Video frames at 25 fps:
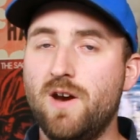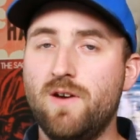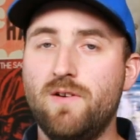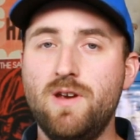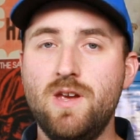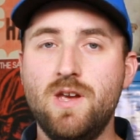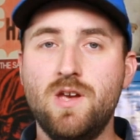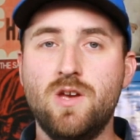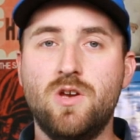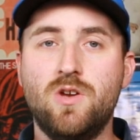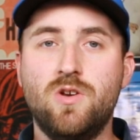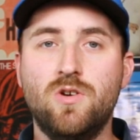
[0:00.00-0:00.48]

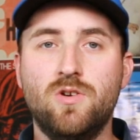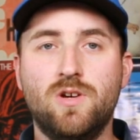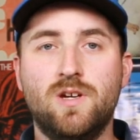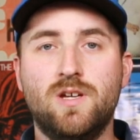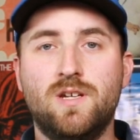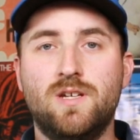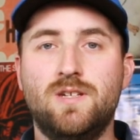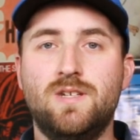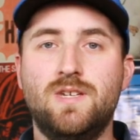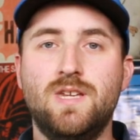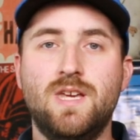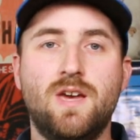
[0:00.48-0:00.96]
Very
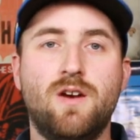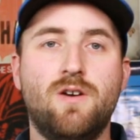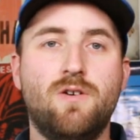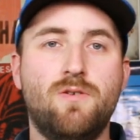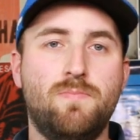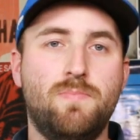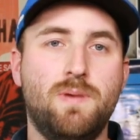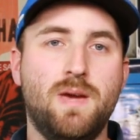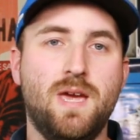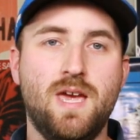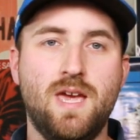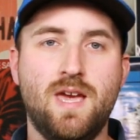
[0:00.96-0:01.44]
good D
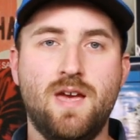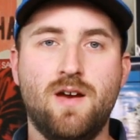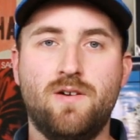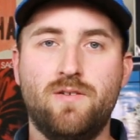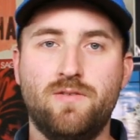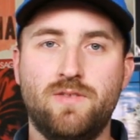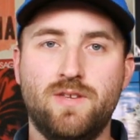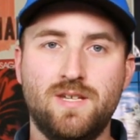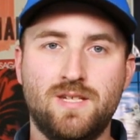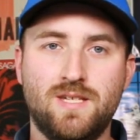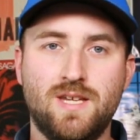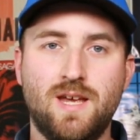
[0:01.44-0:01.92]
O P
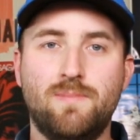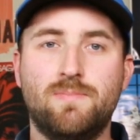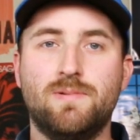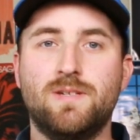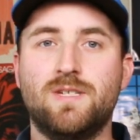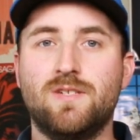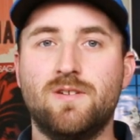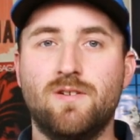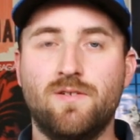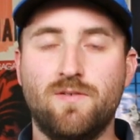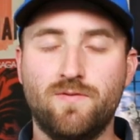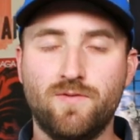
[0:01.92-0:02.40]
on this
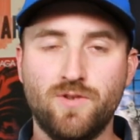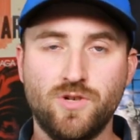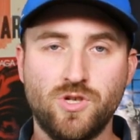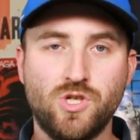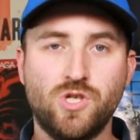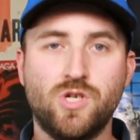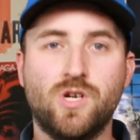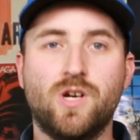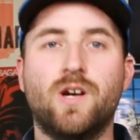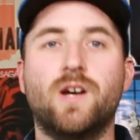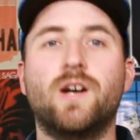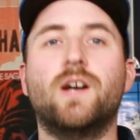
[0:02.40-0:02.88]
episode for
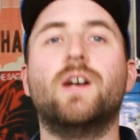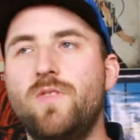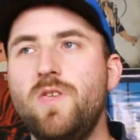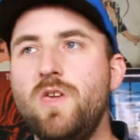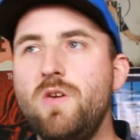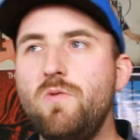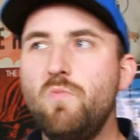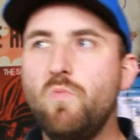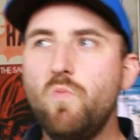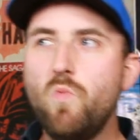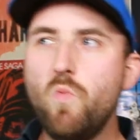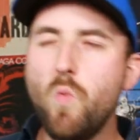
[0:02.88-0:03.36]
sure.
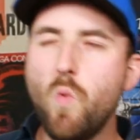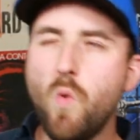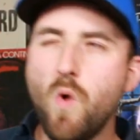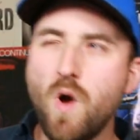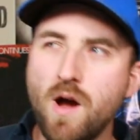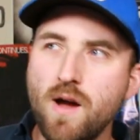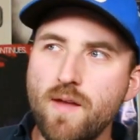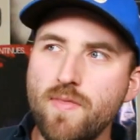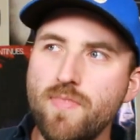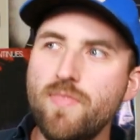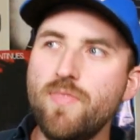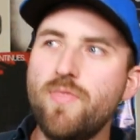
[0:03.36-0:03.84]
The
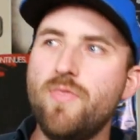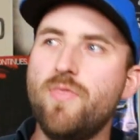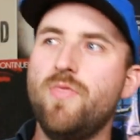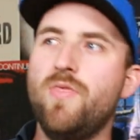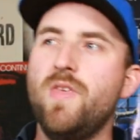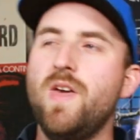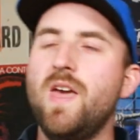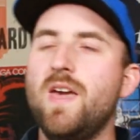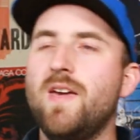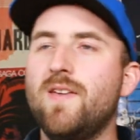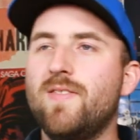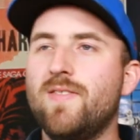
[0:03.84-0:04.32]
one
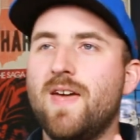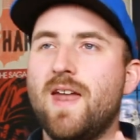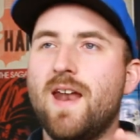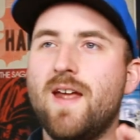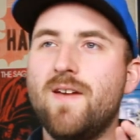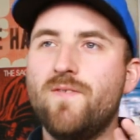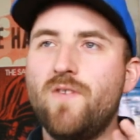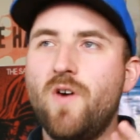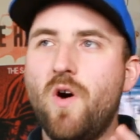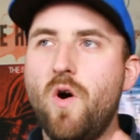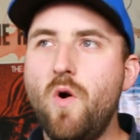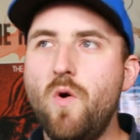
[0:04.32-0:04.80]
thing that
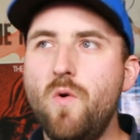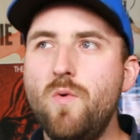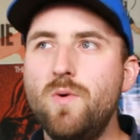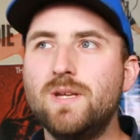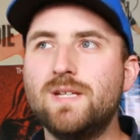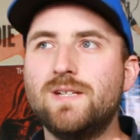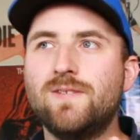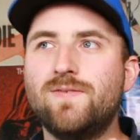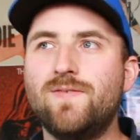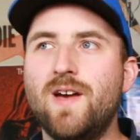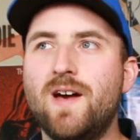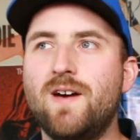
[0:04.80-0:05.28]
I've
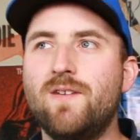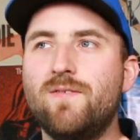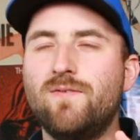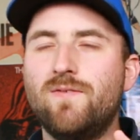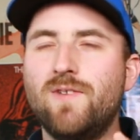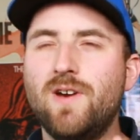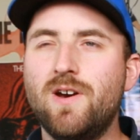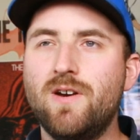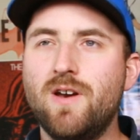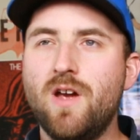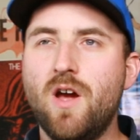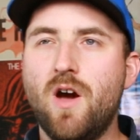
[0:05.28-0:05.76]
always found
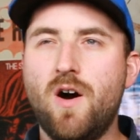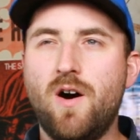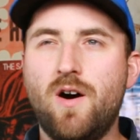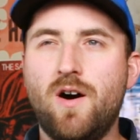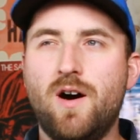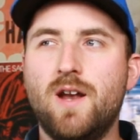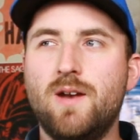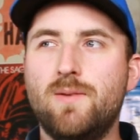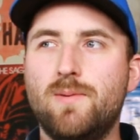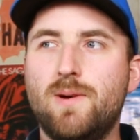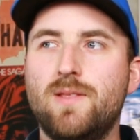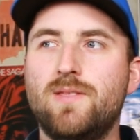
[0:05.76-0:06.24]
very
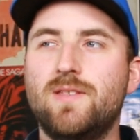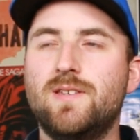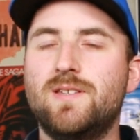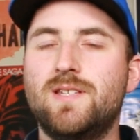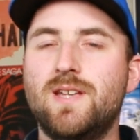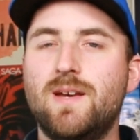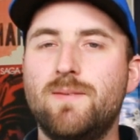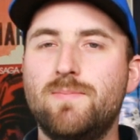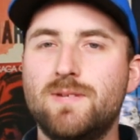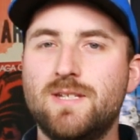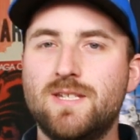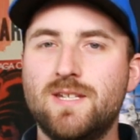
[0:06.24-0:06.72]
odd about
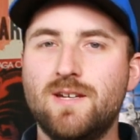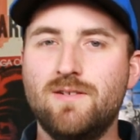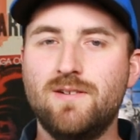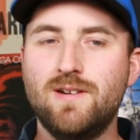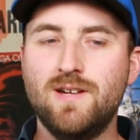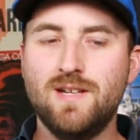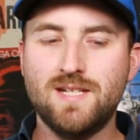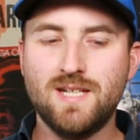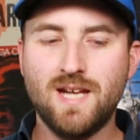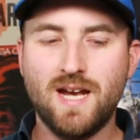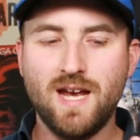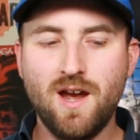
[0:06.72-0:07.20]
this
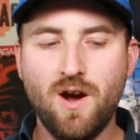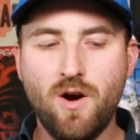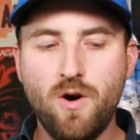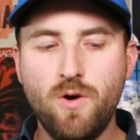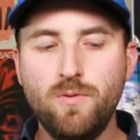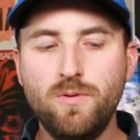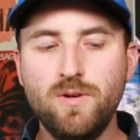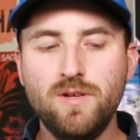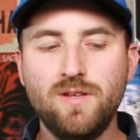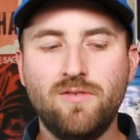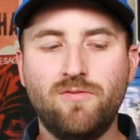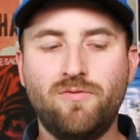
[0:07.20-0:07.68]
episode is I
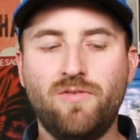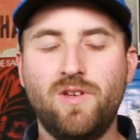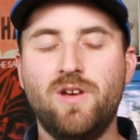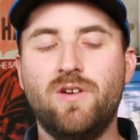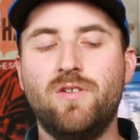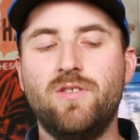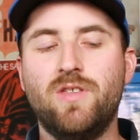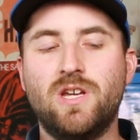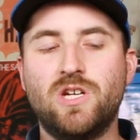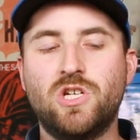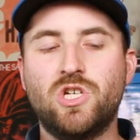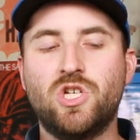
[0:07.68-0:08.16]
always
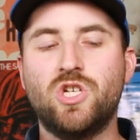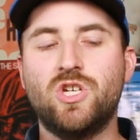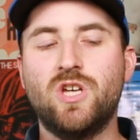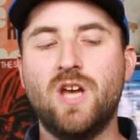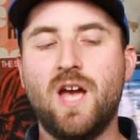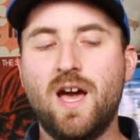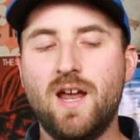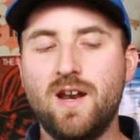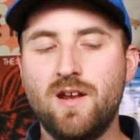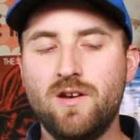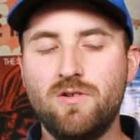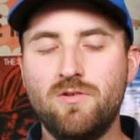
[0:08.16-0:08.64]
feel that
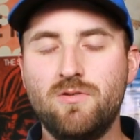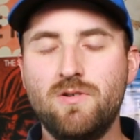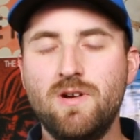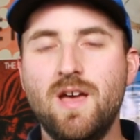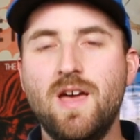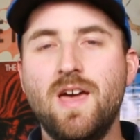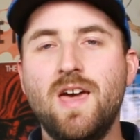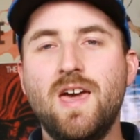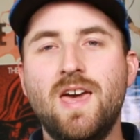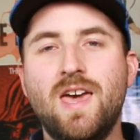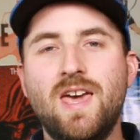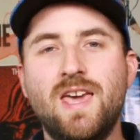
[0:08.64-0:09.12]
Shadow
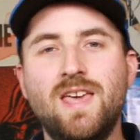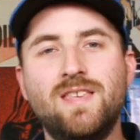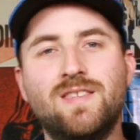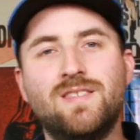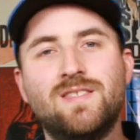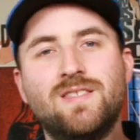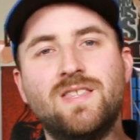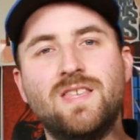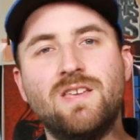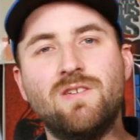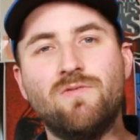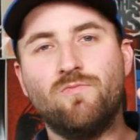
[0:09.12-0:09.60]

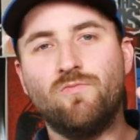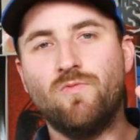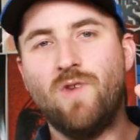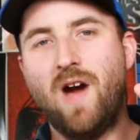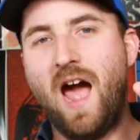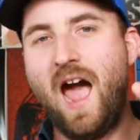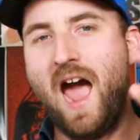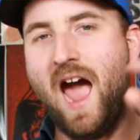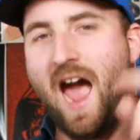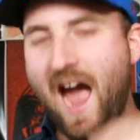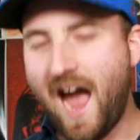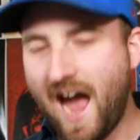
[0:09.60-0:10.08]
is the
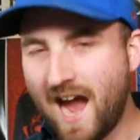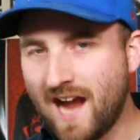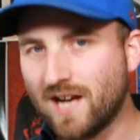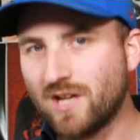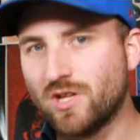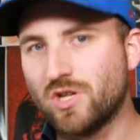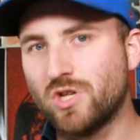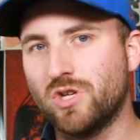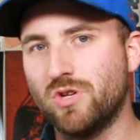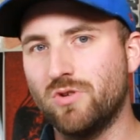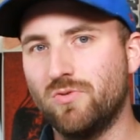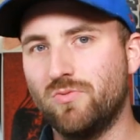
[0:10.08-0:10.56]

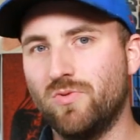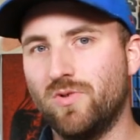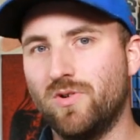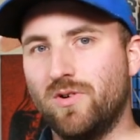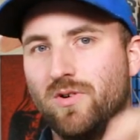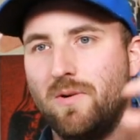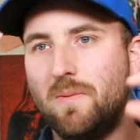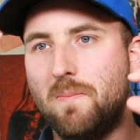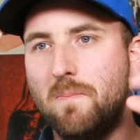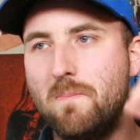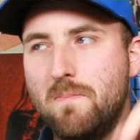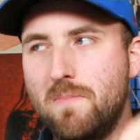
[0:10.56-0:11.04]

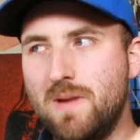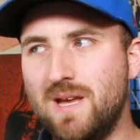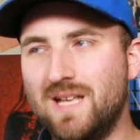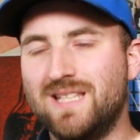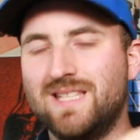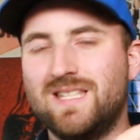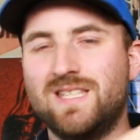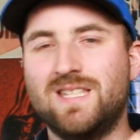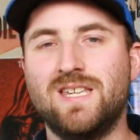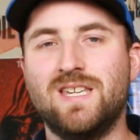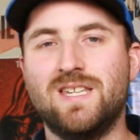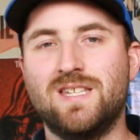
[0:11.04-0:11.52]
actual
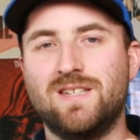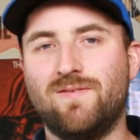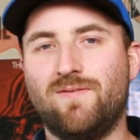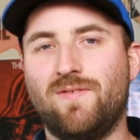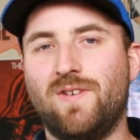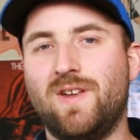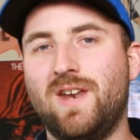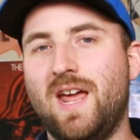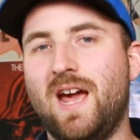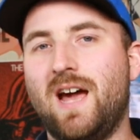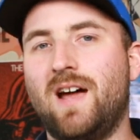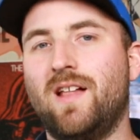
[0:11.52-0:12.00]
mid-season
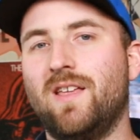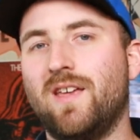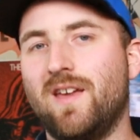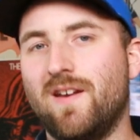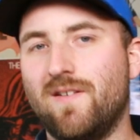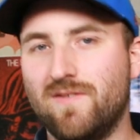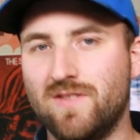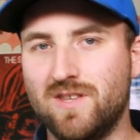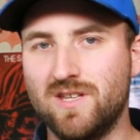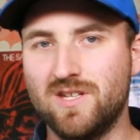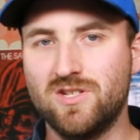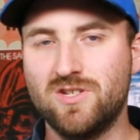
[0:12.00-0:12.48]
finale
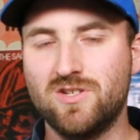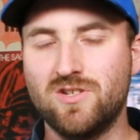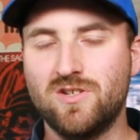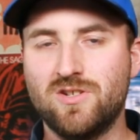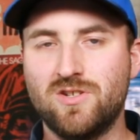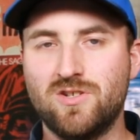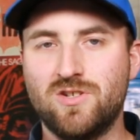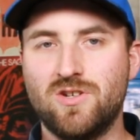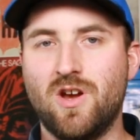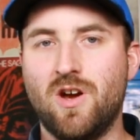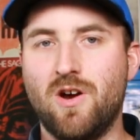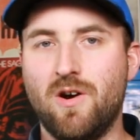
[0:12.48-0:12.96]
of this
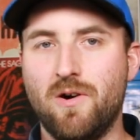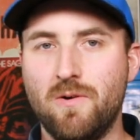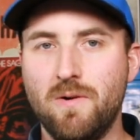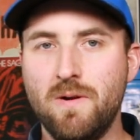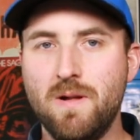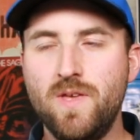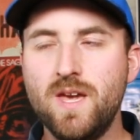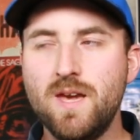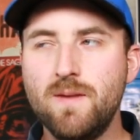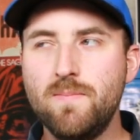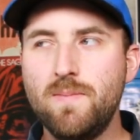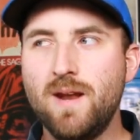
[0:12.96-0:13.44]
show.
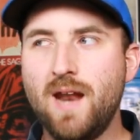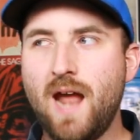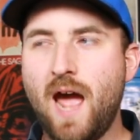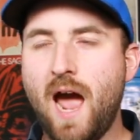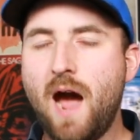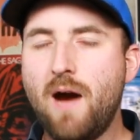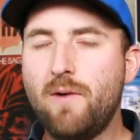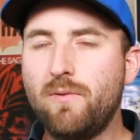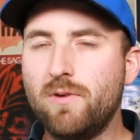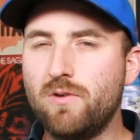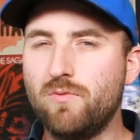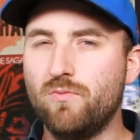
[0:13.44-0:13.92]
Think about
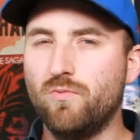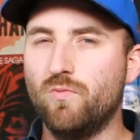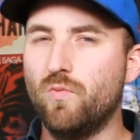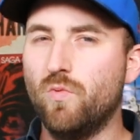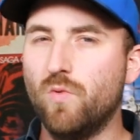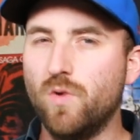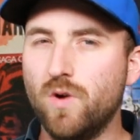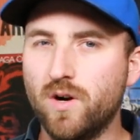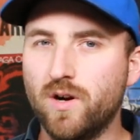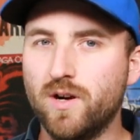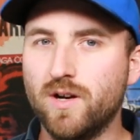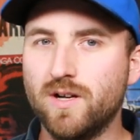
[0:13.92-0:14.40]
how it
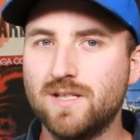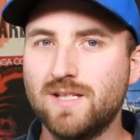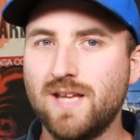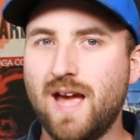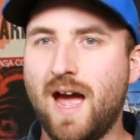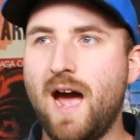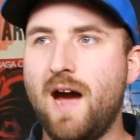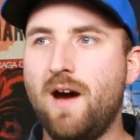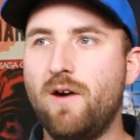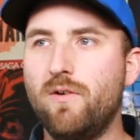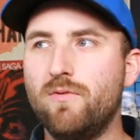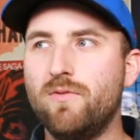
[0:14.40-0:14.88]
works,
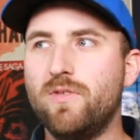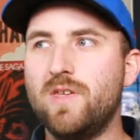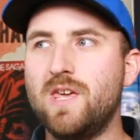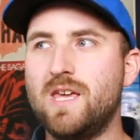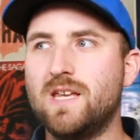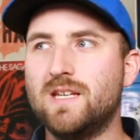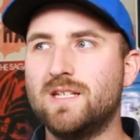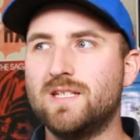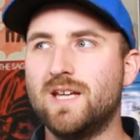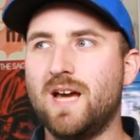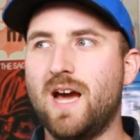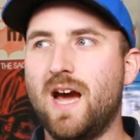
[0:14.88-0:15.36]
how
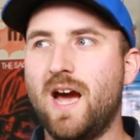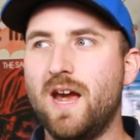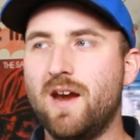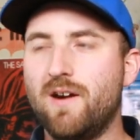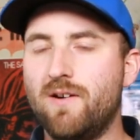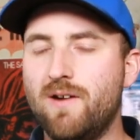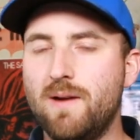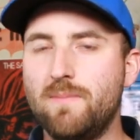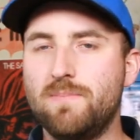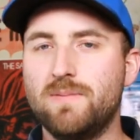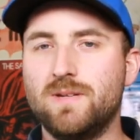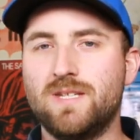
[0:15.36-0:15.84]
the
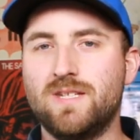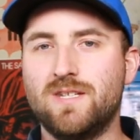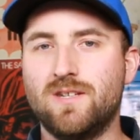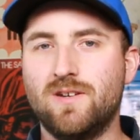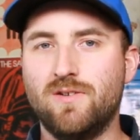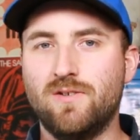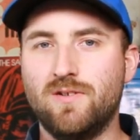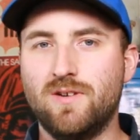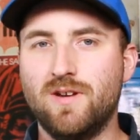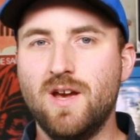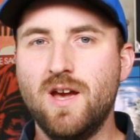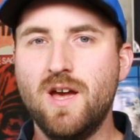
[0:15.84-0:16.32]
entire
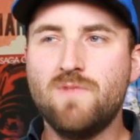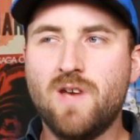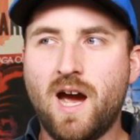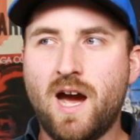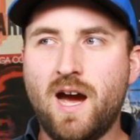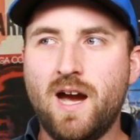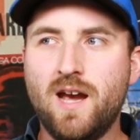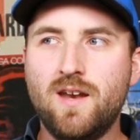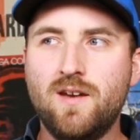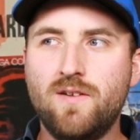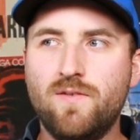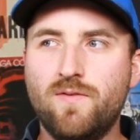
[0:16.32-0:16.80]
episode
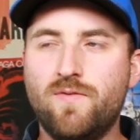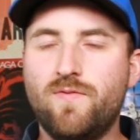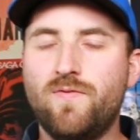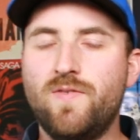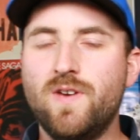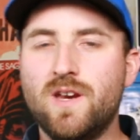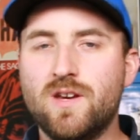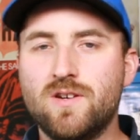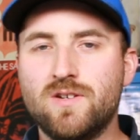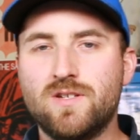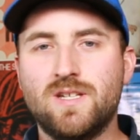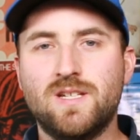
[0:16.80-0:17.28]
kind of
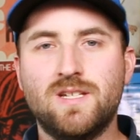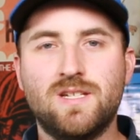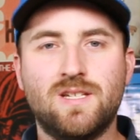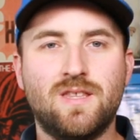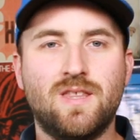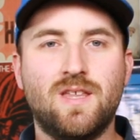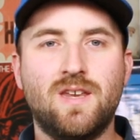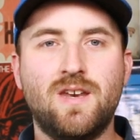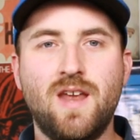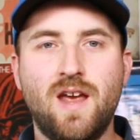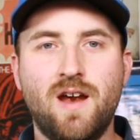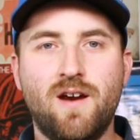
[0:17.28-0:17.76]
figures into
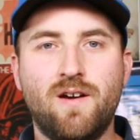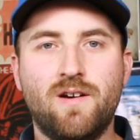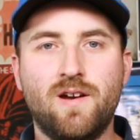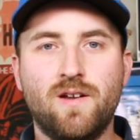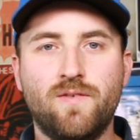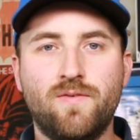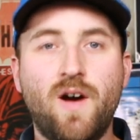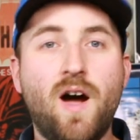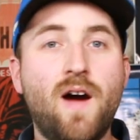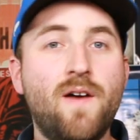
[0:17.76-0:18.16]
the narrative.